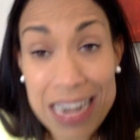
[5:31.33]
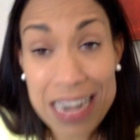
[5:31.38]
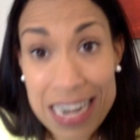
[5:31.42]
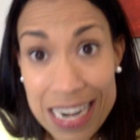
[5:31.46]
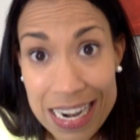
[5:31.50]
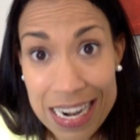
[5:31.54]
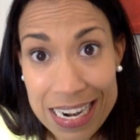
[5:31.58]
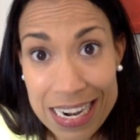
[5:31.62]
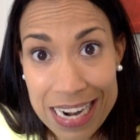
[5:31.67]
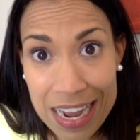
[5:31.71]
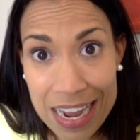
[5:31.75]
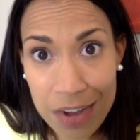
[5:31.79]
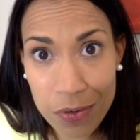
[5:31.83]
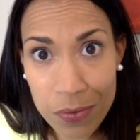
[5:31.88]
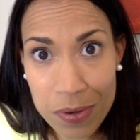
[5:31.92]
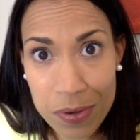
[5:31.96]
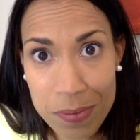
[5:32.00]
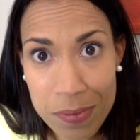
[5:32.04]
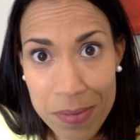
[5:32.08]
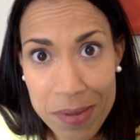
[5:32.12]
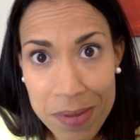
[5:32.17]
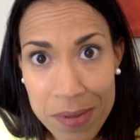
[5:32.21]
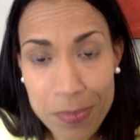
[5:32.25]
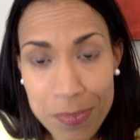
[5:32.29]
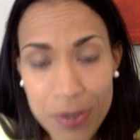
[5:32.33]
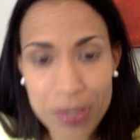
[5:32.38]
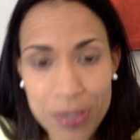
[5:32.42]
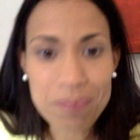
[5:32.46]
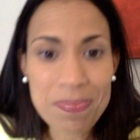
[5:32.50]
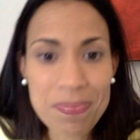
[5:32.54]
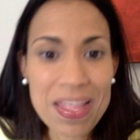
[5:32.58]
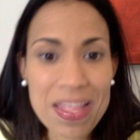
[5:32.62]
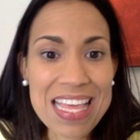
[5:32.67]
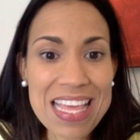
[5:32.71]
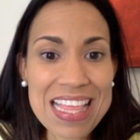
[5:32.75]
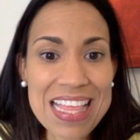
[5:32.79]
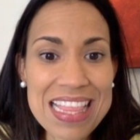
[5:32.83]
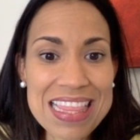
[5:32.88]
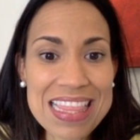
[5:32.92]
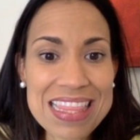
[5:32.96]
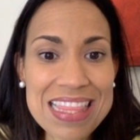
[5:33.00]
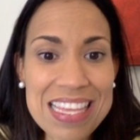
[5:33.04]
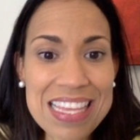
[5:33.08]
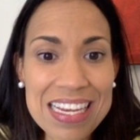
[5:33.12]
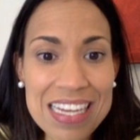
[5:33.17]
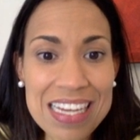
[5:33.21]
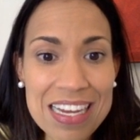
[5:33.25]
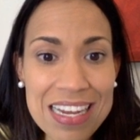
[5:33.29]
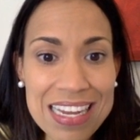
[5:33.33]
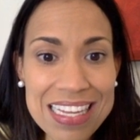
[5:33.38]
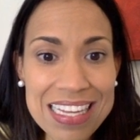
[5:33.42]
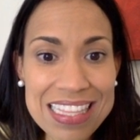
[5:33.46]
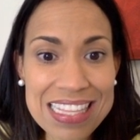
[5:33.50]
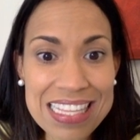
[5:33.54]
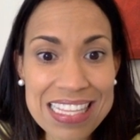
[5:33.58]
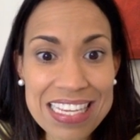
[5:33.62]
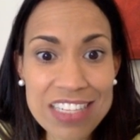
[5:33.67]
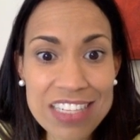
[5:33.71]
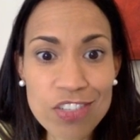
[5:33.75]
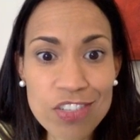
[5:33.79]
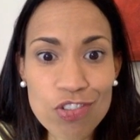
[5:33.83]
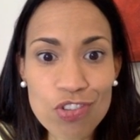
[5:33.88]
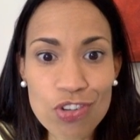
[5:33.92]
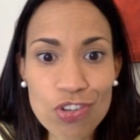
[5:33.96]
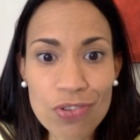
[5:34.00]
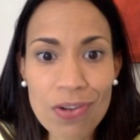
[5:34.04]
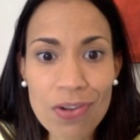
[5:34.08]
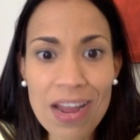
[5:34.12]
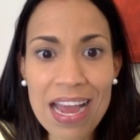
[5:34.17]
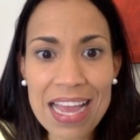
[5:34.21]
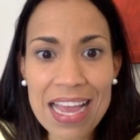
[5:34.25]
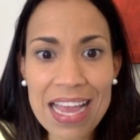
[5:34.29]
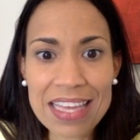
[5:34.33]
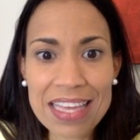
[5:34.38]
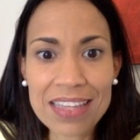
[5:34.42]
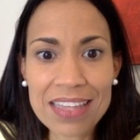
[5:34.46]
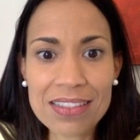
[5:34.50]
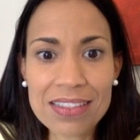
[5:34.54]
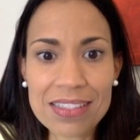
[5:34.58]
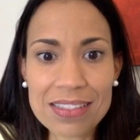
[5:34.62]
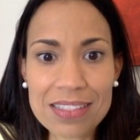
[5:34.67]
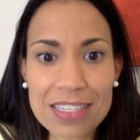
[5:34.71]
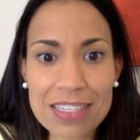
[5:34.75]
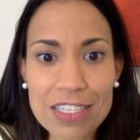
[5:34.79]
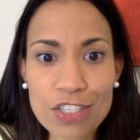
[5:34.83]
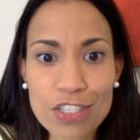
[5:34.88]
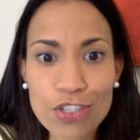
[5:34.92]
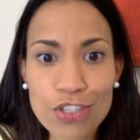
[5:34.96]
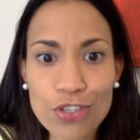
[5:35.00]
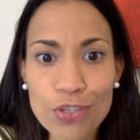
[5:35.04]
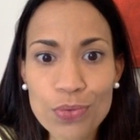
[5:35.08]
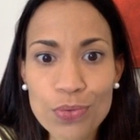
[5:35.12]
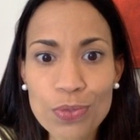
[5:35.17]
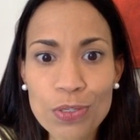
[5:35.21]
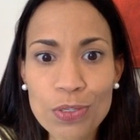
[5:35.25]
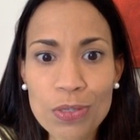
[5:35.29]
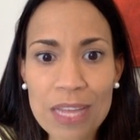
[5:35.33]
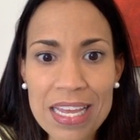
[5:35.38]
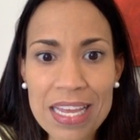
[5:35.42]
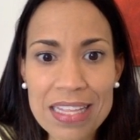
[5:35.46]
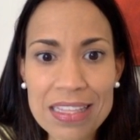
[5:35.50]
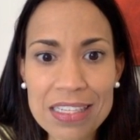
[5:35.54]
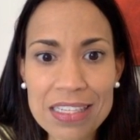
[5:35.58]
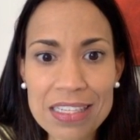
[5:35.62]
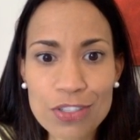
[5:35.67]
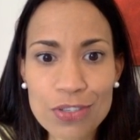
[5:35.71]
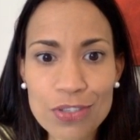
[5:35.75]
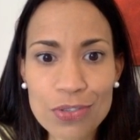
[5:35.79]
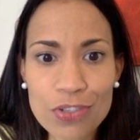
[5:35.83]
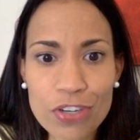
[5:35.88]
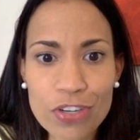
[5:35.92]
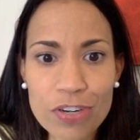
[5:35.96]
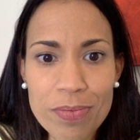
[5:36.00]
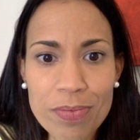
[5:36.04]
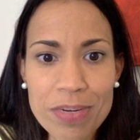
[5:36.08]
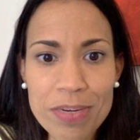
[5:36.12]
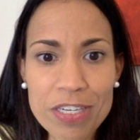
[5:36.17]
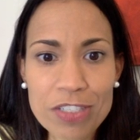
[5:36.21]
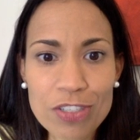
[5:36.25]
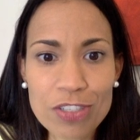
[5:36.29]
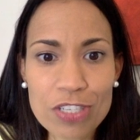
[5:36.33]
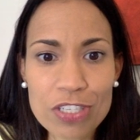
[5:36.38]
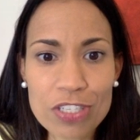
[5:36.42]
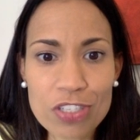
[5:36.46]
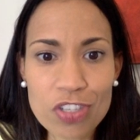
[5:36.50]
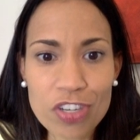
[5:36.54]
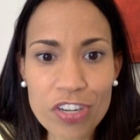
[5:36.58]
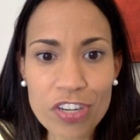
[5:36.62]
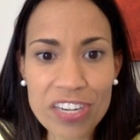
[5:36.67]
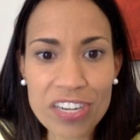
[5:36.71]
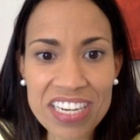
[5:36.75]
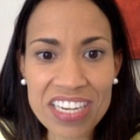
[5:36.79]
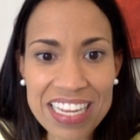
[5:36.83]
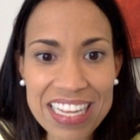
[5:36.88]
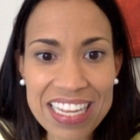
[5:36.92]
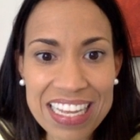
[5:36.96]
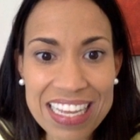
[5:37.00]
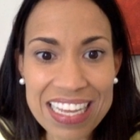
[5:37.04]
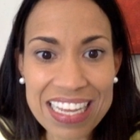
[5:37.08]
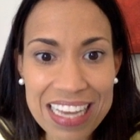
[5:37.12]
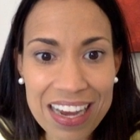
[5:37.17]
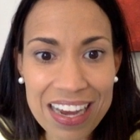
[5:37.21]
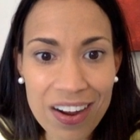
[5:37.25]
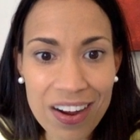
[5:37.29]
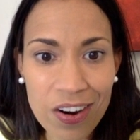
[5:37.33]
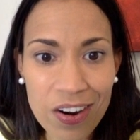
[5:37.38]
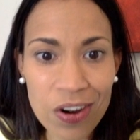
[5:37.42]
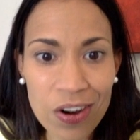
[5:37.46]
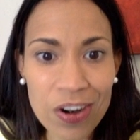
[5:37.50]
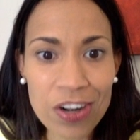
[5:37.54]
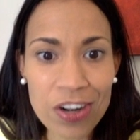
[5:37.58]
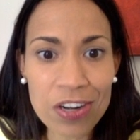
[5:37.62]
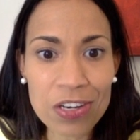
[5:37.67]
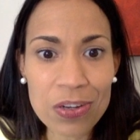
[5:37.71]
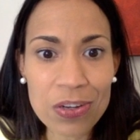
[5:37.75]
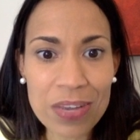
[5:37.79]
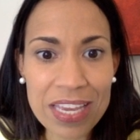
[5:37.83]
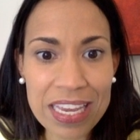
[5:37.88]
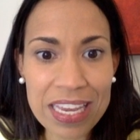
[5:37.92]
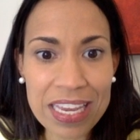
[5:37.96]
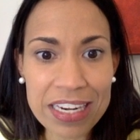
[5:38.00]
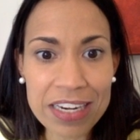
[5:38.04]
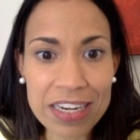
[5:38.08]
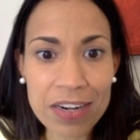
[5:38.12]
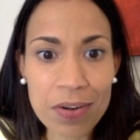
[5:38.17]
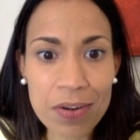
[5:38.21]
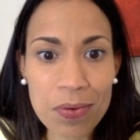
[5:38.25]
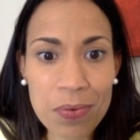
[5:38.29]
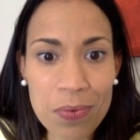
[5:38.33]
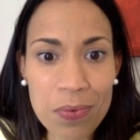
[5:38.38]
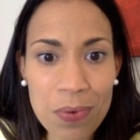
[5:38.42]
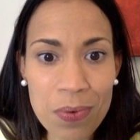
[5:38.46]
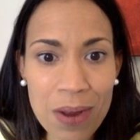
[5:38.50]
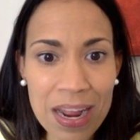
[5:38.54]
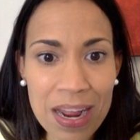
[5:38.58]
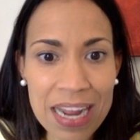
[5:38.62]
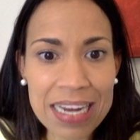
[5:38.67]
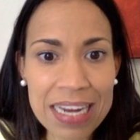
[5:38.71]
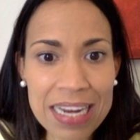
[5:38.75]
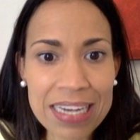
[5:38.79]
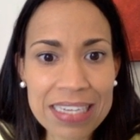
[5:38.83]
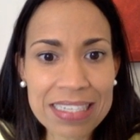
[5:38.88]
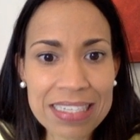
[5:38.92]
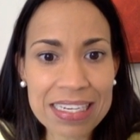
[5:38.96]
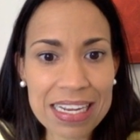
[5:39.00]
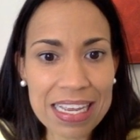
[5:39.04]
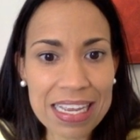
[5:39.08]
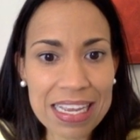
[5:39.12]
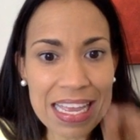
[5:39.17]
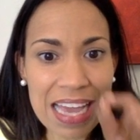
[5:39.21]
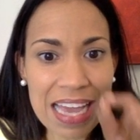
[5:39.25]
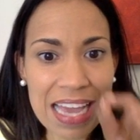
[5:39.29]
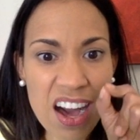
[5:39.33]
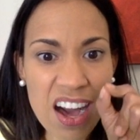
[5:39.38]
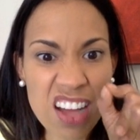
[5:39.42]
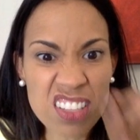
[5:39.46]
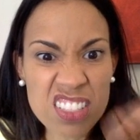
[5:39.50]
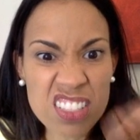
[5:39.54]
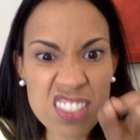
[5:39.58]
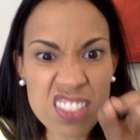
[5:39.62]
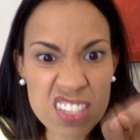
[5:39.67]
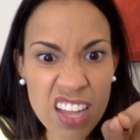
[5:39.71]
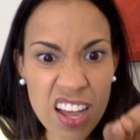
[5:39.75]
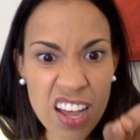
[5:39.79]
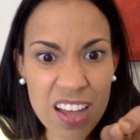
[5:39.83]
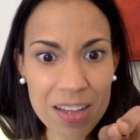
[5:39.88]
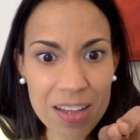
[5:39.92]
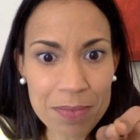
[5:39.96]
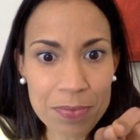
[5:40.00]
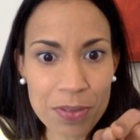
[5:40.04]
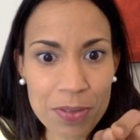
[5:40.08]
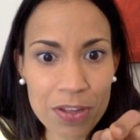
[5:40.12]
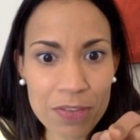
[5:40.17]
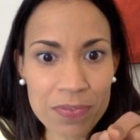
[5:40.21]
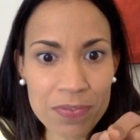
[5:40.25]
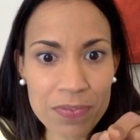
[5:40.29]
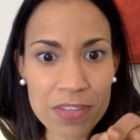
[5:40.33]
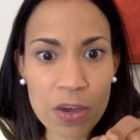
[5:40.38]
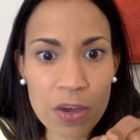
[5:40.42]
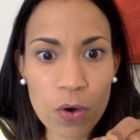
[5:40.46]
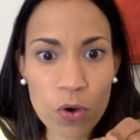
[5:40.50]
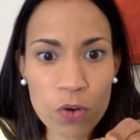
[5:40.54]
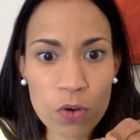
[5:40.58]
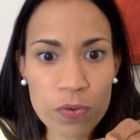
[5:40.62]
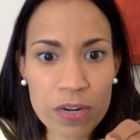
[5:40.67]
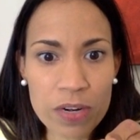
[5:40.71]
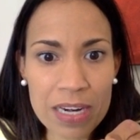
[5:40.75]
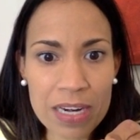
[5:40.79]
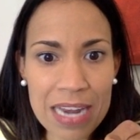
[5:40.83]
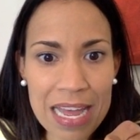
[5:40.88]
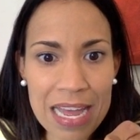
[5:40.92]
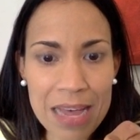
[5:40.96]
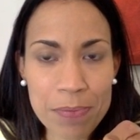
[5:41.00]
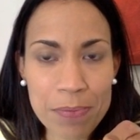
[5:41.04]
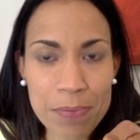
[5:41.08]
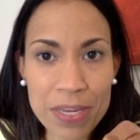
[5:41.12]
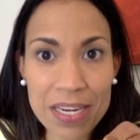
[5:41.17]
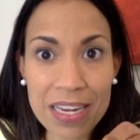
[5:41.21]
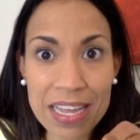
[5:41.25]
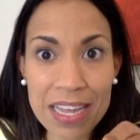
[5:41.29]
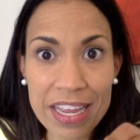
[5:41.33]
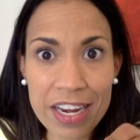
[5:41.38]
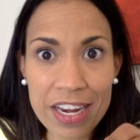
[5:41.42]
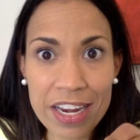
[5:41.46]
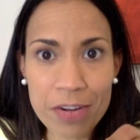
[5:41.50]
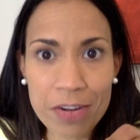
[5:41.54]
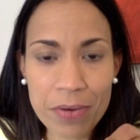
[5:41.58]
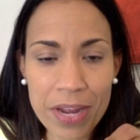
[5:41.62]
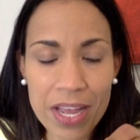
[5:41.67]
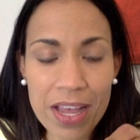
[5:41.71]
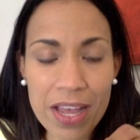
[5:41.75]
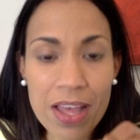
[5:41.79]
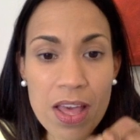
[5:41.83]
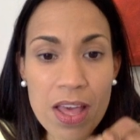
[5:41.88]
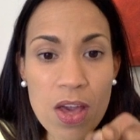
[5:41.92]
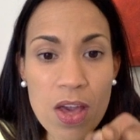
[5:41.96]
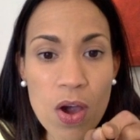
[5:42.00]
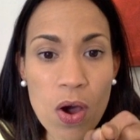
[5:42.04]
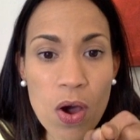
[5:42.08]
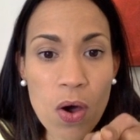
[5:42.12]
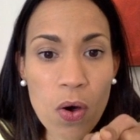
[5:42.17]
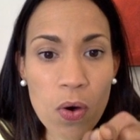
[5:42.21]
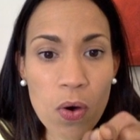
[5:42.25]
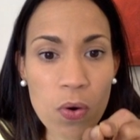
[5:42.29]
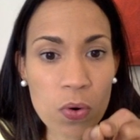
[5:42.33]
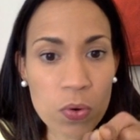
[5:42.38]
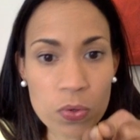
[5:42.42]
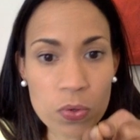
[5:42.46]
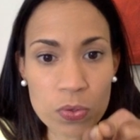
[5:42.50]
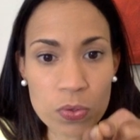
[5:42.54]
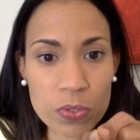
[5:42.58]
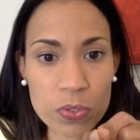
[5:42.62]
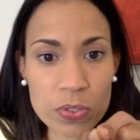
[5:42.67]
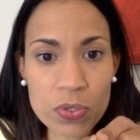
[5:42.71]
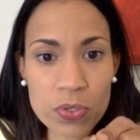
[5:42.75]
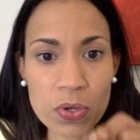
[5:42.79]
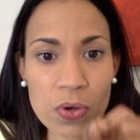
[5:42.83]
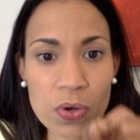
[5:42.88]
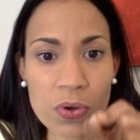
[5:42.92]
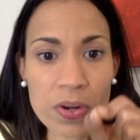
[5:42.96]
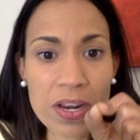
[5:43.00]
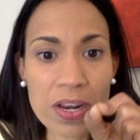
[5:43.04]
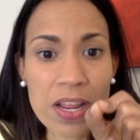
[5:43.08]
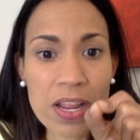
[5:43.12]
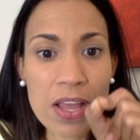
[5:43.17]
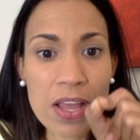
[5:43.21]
Now remember, this triad, the T-tubule and the two terminal cisternae, are located right on top of the overlapping area or zone